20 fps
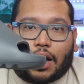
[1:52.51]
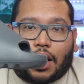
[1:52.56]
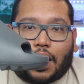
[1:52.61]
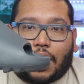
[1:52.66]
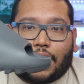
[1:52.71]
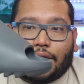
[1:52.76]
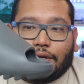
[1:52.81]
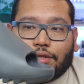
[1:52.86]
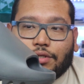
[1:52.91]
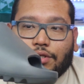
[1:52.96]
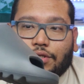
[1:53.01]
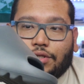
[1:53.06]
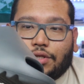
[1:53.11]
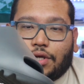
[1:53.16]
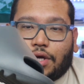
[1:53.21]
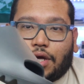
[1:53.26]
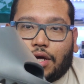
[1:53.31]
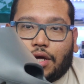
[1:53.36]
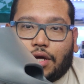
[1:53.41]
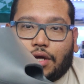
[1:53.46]
Onyx is
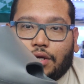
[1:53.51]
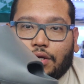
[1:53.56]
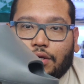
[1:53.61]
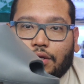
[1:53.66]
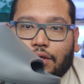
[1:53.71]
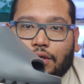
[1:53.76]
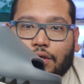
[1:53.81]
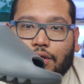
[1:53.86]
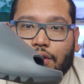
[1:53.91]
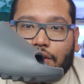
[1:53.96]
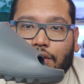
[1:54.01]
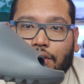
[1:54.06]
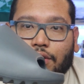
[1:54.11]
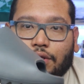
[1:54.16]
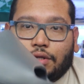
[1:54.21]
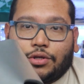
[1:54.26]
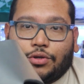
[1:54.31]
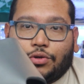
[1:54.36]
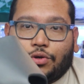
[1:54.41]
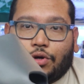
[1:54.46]
a
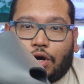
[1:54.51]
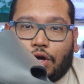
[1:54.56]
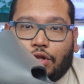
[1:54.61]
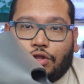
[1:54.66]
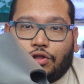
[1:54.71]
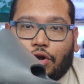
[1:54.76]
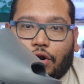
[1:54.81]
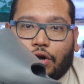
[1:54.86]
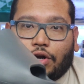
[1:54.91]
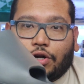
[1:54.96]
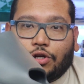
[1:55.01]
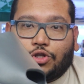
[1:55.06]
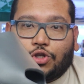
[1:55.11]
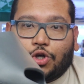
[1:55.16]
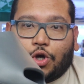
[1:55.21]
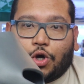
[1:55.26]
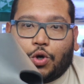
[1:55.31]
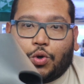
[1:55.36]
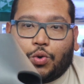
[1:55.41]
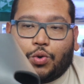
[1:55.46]
darker
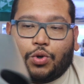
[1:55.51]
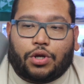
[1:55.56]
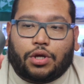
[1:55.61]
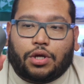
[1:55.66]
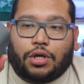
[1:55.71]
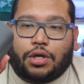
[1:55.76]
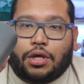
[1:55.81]
tone.